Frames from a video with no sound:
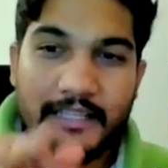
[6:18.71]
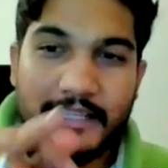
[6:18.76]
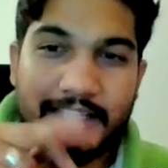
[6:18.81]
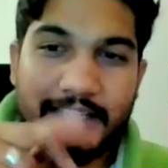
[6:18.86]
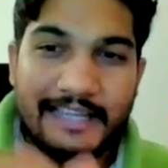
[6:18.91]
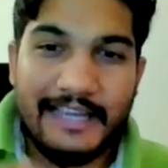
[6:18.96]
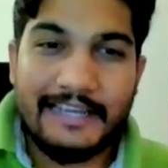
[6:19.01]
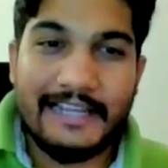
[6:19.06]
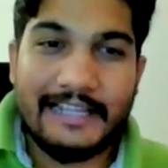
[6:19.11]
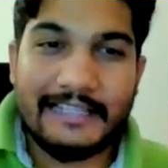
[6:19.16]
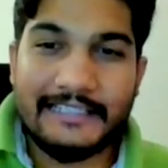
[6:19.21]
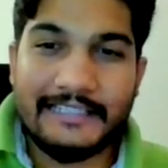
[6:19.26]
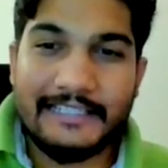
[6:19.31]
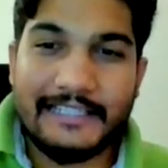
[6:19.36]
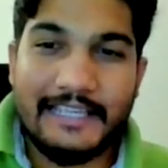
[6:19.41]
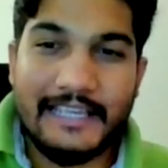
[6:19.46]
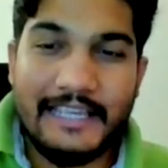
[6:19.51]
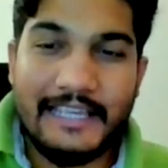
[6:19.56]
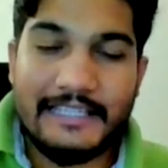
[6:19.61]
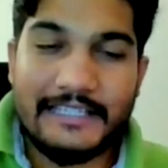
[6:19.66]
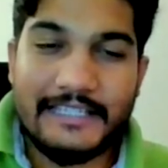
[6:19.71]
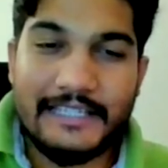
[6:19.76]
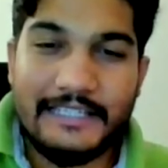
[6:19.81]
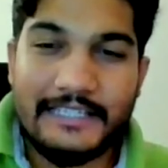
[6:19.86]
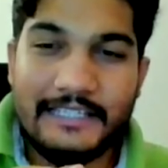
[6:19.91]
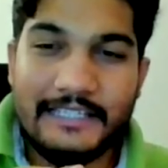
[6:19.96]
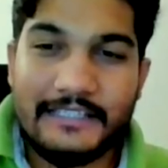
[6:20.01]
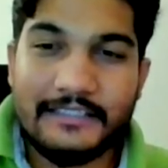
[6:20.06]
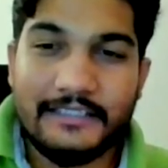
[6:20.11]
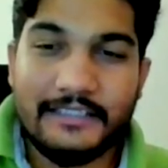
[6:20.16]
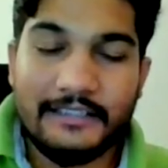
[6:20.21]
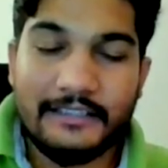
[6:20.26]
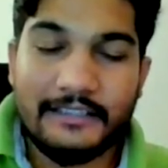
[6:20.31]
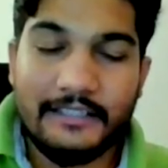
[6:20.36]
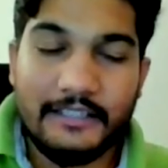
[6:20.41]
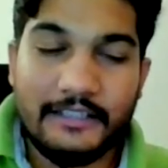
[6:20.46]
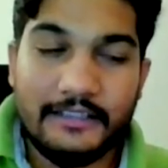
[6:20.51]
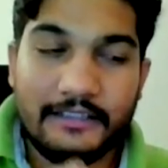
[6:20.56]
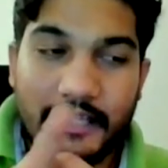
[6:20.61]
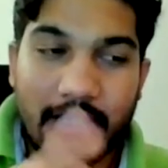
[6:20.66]
In another case, it is the
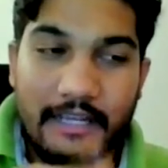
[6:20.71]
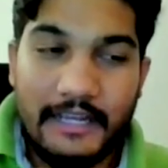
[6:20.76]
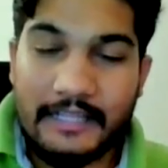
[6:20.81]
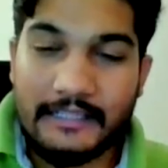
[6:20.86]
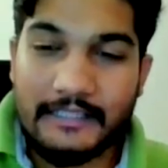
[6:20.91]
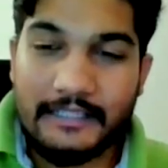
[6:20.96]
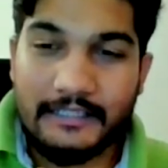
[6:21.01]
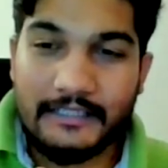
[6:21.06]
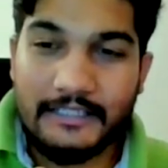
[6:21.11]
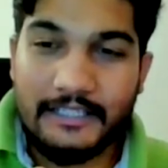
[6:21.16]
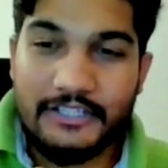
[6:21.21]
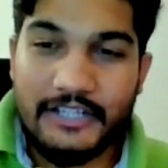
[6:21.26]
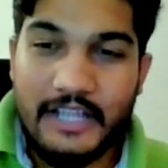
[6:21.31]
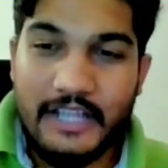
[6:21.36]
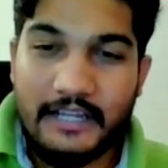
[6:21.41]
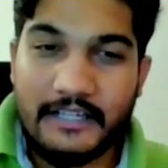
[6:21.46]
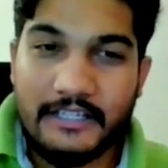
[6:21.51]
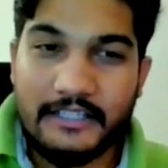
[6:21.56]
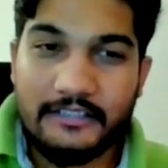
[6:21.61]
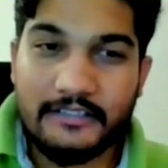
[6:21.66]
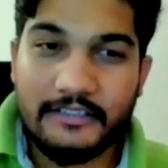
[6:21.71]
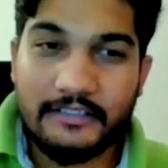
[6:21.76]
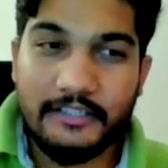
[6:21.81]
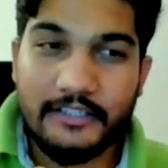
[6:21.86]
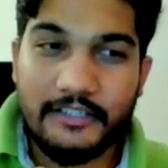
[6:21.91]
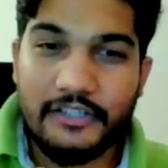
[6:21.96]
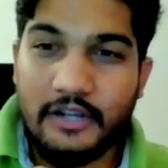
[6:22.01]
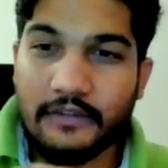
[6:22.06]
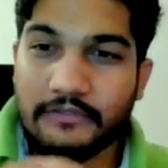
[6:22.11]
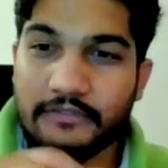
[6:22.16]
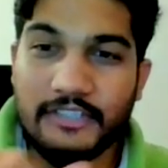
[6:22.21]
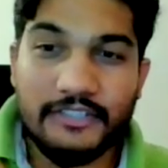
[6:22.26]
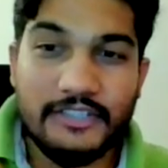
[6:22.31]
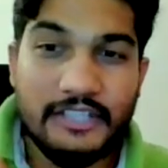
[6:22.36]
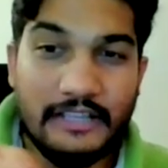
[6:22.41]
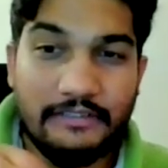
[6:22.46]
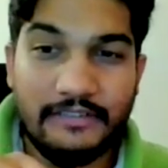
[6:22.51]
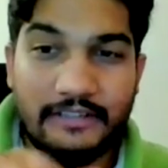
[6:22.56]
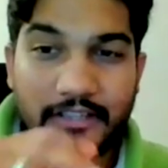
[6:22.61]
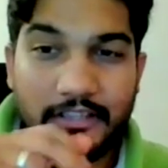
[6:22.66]
in another dasha, it is the dasha of the
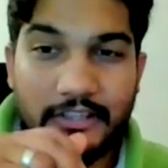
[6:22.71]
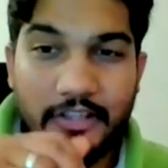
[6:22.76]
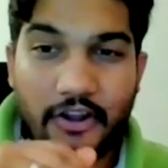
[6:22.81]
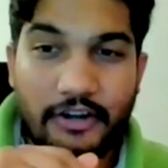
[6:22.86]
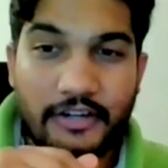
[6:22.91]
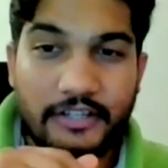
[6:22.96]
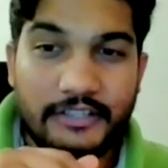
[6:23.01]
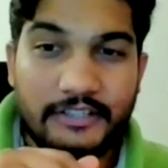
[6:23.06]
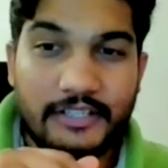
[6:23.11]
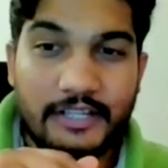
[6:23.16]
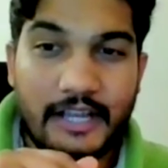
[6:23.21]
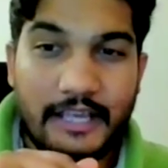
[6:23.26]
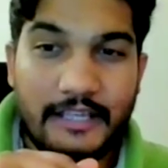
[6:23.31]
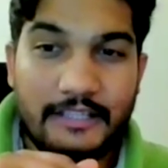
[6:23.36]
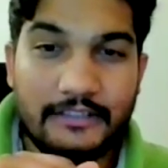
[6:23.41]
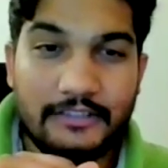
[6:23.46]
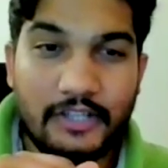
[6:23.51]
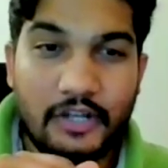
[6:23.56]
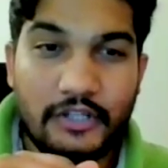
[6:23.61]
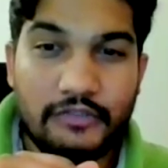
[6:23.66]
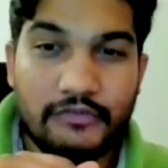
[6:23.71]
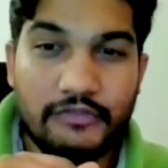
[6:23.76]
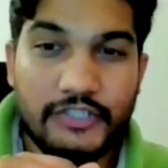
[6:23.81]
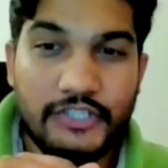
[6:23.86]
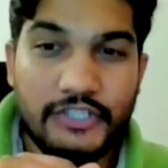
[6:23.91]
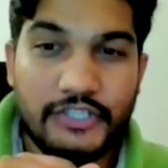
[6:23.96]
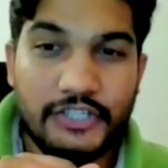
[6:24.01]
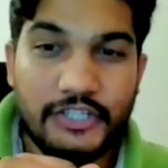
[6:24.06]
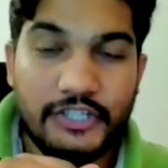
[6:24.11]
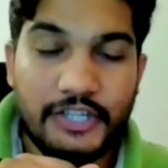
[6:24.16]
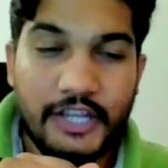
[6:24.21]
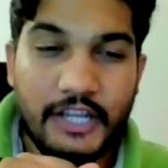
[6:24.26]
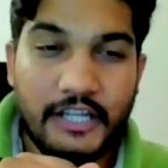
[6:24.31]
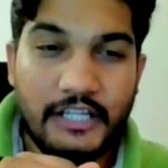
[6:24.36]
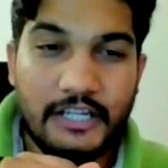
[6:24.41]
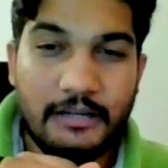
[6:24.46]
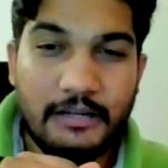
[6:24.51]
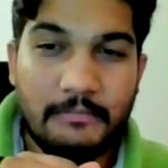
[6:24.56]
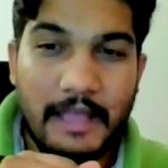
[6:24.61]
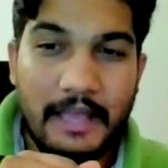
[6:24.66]
seventh lord in the ninth house, which is
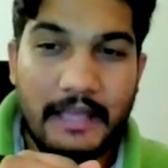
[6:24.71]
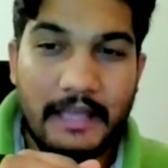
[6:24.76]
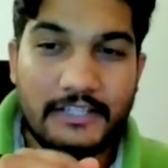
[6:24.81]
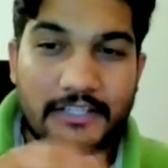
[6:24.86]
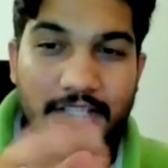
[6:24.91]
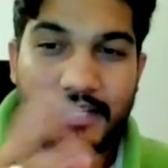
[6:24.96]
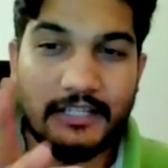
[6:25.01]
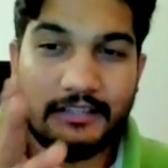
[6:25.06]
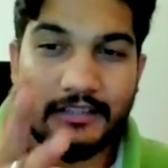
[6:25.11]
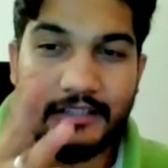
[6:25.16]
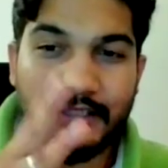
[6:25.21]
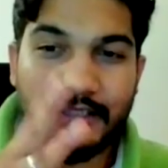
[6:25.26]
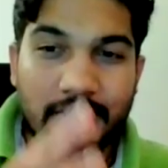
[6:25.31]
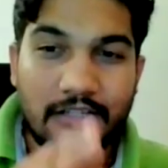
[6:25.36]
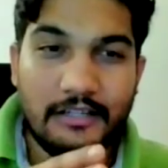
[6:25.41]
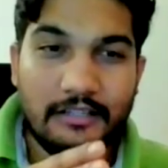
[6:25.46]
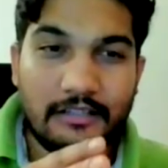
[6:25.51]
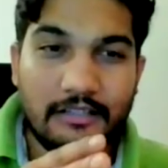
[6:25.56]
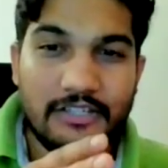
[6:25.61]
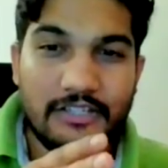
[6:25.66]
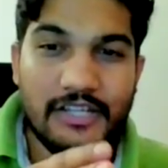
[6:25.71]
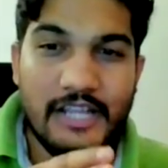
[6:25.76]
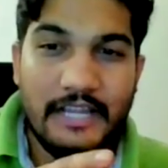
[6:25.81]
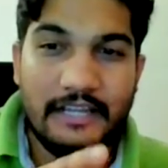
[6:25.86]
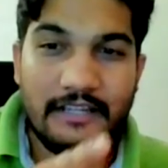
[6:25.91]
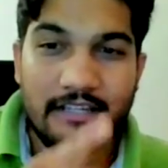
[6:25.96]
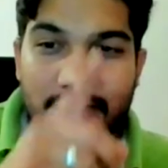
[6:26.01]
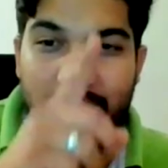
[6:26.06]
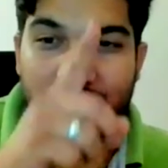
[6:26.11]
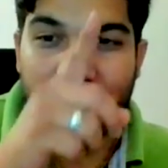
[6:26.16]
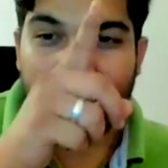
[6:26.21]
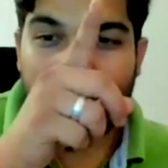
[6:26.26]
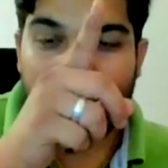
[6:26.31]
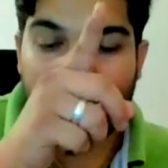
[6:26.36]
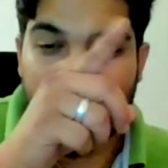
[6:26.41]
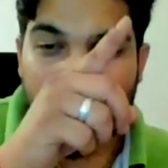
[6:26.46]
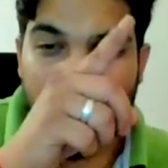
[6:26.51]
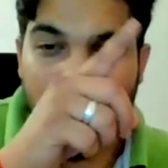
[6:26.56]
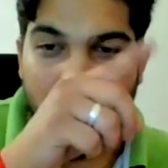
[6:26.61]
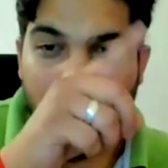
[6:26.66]
indicating marriage. And in the third dasha, it is the
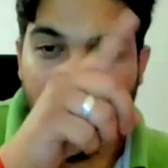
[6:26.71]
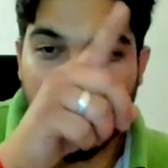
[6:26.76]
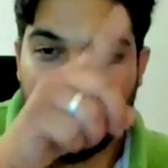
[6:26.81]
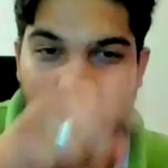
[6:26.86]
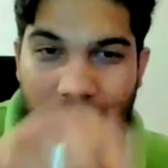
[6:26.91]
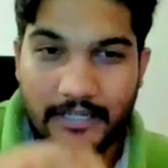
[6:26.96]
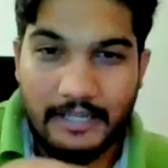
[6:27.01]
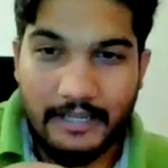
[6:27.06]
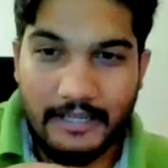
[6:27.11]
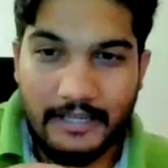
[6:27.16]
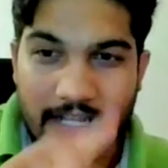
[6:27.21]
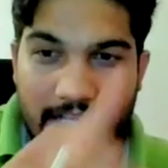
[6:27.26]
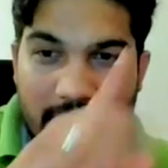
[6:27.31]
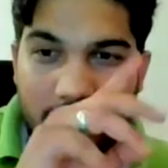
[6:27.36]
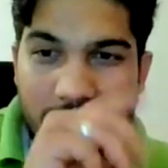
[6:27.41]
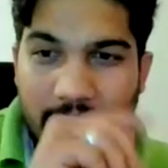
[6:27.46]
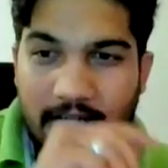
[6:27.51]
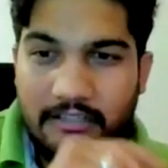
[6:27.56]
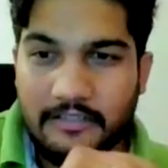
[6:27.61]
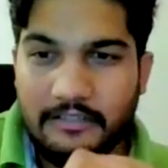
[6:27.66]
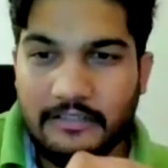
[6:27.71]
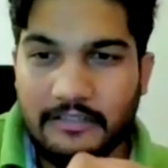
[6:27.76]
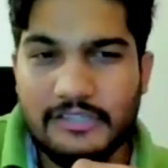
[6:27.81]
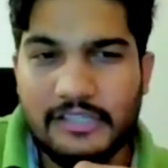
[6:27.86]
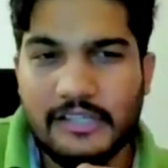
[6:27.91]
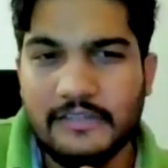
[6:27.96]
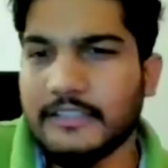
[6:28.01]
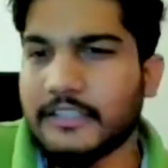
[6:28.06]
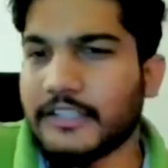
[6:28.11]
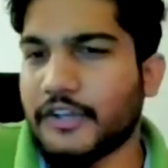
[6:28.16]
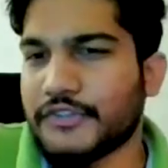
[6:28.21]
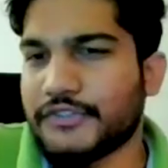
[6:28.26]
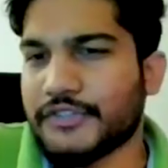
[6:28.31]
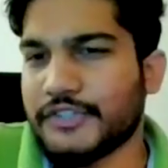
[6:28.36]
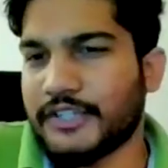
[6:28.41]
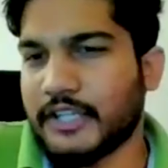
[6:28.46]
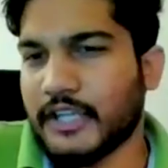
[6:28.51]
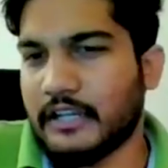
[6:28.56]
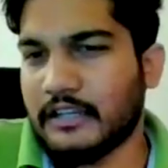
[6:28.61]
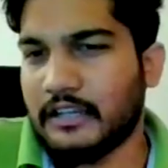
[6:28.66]
lagna lord in the lagna aspecting the seventh house,
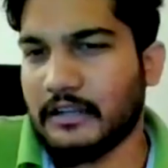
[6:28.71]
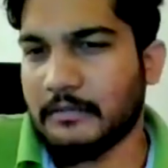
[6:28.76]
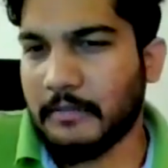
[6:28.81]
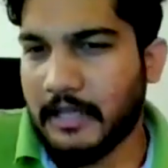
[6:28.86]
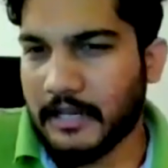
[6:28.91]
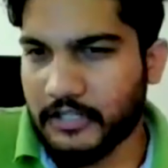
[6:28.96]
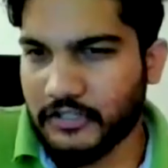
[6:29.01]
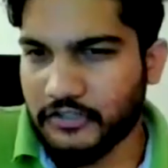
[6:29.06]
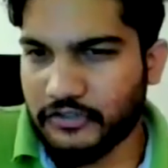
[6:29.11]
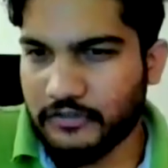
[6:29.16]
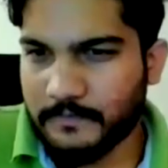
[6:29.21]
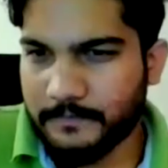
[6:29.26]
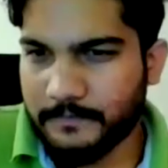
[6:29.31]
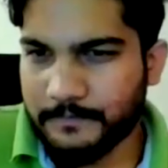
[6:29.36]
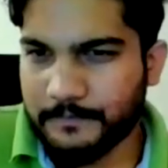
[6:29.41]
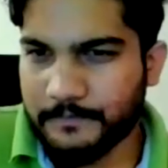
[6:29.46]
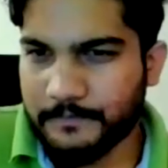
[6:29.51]
indicating marriage.